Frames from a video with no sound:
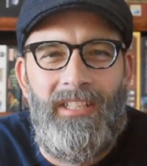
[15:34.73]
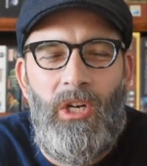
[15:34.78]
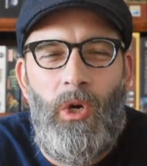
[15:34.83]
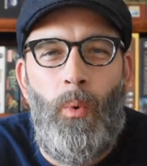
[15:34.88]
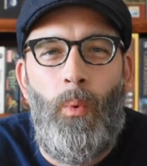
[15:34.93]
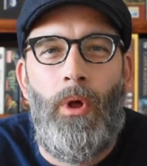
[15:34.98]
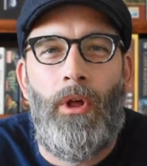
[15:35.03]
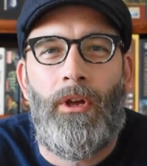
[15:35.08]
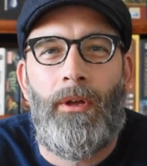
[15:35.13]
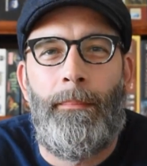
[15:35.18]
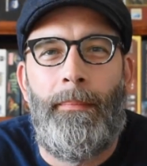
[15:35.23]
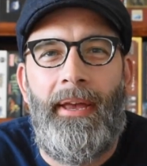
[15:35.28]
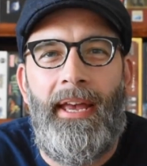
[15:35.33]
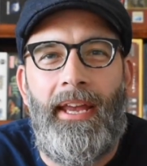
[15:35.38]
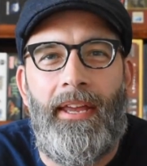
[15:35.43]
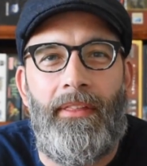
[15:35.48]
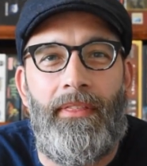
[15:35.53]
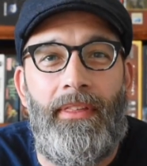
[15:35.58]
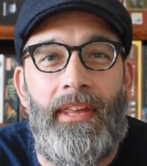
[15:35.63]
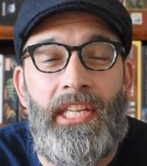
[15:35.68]
Welcome
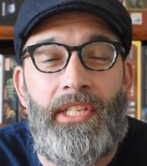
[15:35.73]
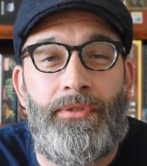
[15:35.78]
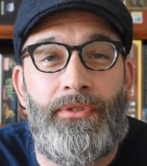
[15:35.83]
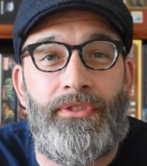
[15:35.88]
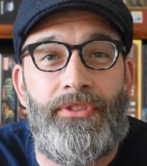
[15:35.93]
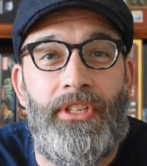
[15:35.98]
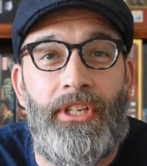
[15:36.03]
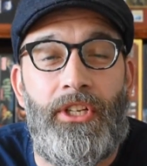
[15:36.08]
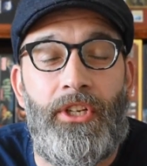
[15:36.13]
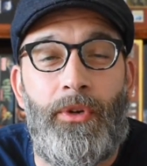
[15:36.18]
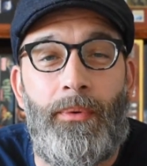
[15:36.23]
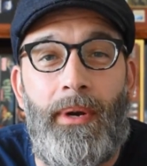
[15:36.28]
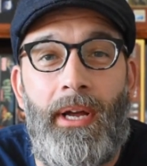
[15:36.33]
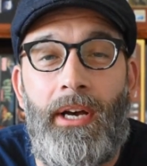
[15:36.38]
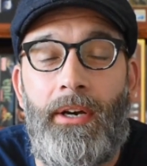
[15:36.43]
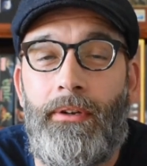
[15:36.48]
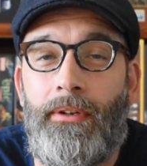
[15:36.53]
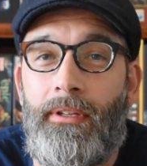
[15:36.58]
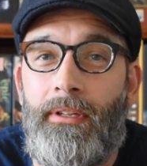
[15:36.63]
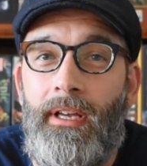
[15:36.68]
back, and thanks for sticking
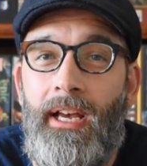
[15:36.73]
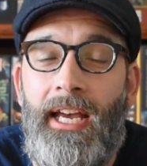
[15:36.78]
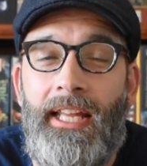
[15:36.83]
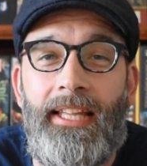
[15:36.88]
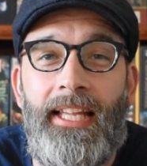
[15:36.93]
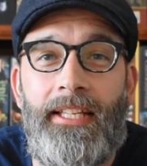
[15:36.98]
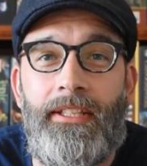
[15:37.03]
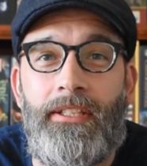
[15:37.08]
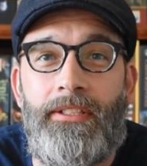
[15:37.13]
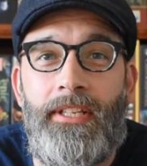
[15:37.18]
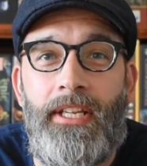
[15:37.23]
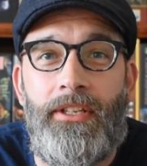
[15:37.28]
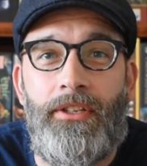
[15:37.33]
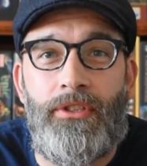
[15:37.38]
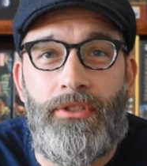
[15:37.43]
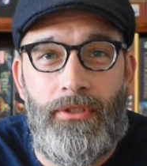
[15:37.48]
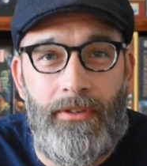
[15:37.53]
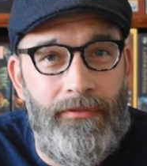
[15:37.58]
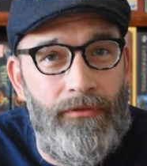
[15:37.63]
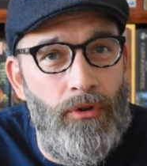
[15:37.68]
around. I'd like to take
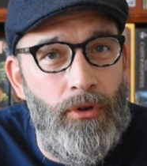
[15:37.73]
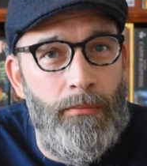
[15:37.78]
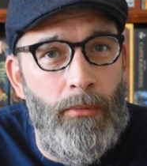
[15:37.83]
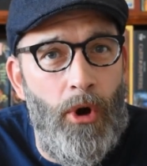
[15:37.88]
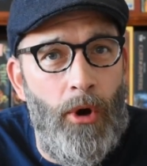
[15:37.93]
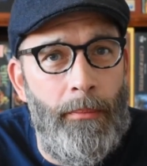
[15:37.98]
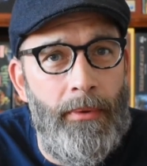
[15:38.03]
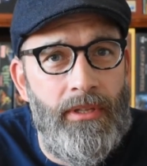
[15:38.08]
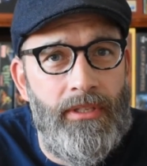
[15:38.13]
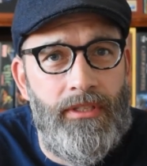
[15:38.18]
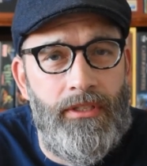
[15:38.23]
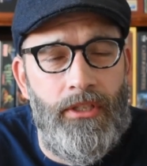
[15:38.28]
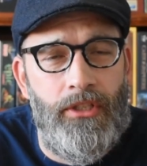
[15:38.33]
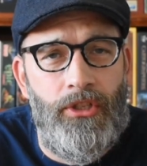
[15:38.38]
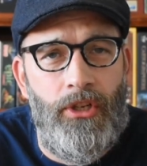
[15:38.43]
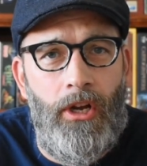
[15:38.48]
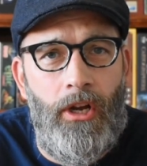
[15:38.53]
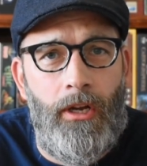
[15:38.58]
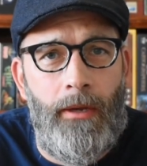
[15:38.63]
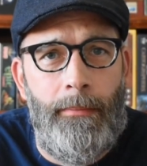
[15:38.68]
just a few moments to
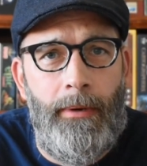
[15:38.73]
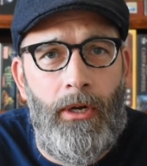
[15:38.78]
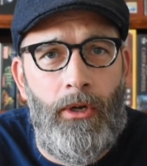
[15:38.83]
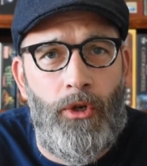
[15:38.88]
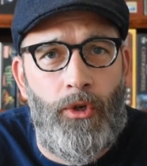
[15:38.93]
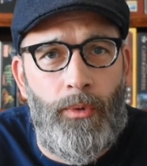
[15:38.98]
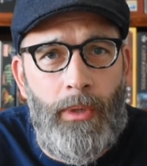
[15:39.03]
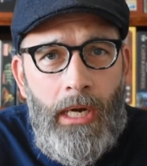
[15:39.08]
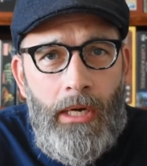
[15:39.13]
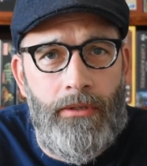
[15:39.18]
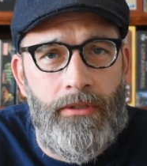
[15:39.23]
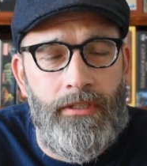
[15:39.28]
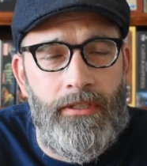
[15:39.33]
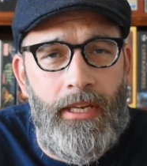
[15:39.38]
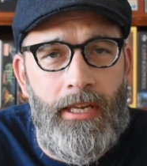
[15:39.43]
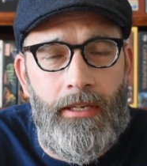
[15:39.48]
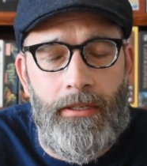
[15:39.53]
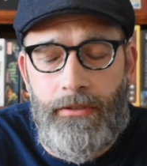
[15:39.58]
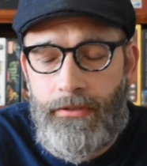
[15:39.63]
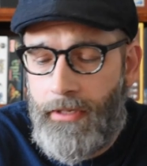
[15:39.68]
talk about crowd
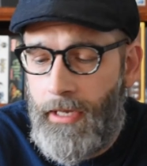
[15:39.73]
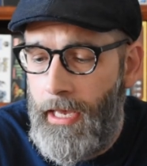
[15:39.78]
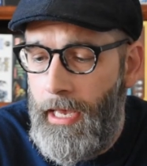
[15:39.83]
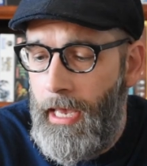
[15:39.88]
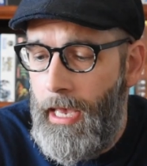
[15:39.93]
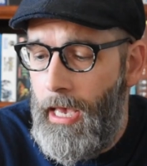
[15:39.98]
sales.